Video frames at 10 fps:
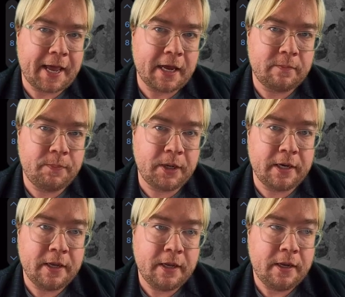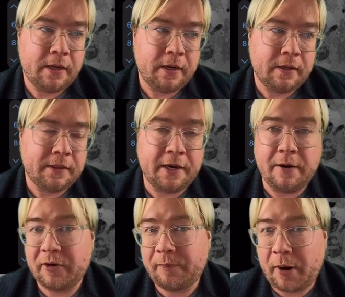I had. But the
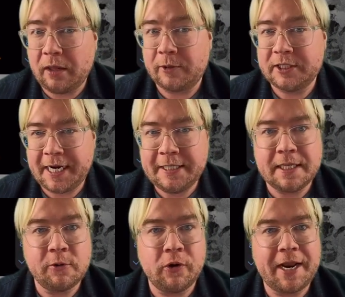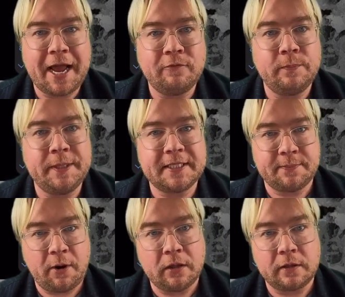number of polymer chains I'm going to have will be
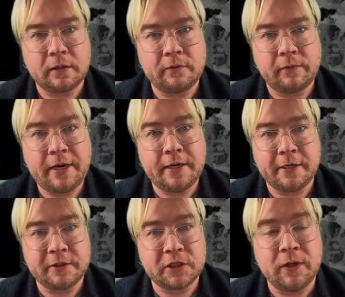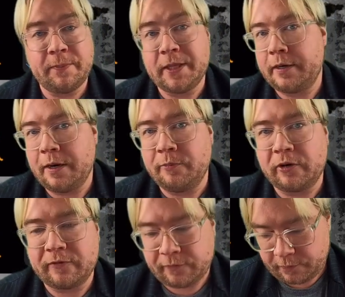smaller, right? It's going to be the
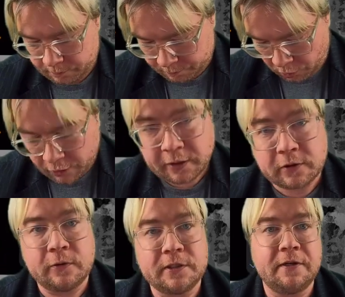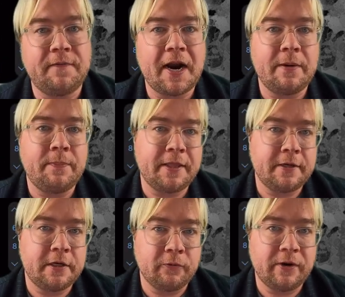number of particles divided
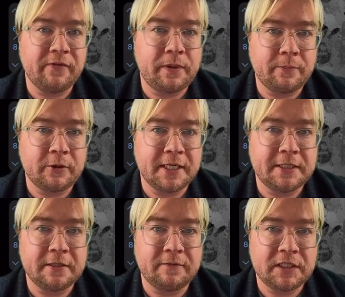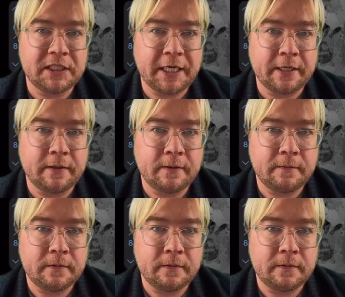by the degree of polymerization of the chain.